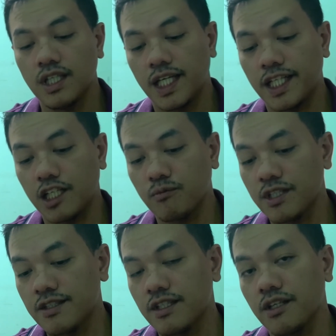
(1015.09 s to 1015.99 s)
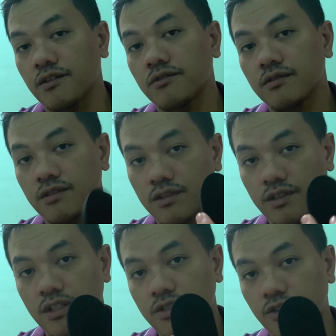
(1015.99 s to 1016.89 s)
And I must say,
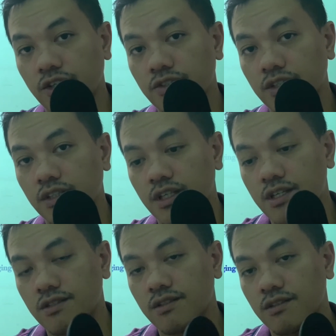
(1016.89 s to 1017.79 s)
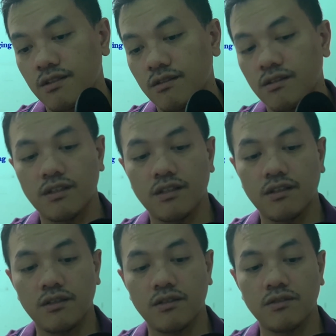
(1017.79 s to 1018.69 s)
this charging case
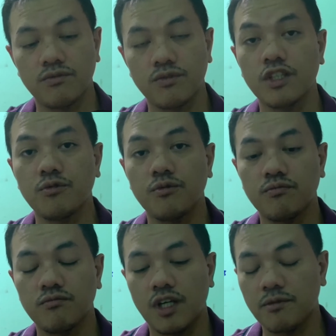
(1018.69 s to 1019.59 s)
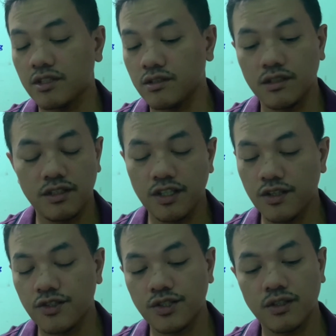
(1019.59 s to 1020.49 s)
really, I mean, the
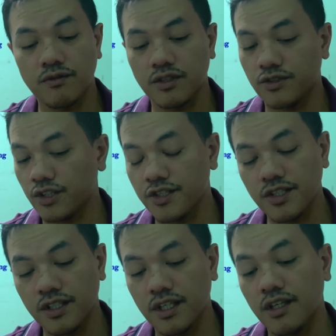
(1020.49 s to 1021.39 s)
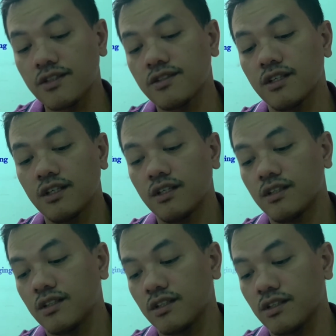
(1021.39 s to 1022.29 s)
addition of the charging case,
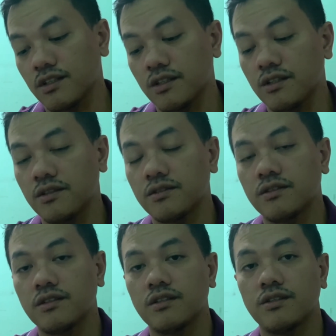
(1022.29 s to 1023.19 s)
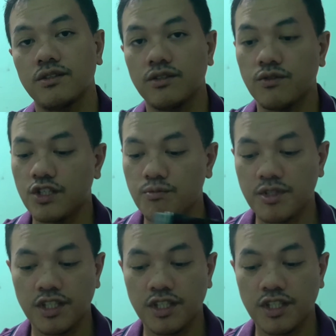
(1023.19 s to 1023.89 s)
the USB-C